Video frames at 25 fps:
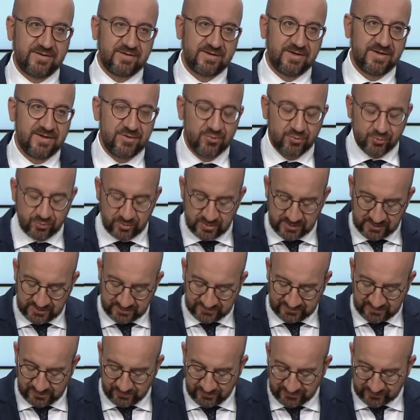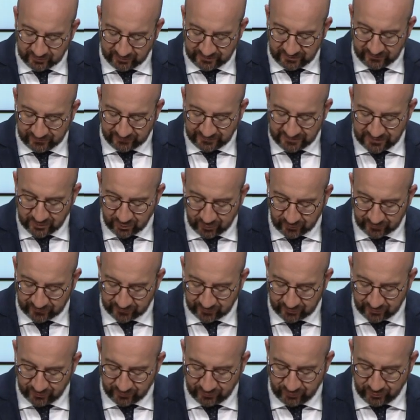Progress
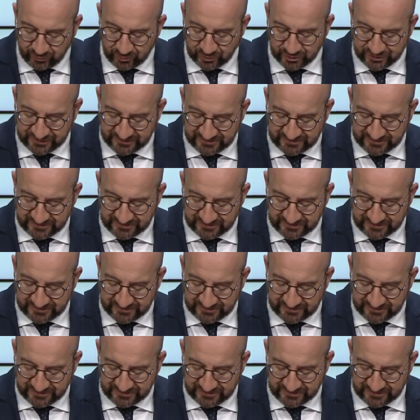has been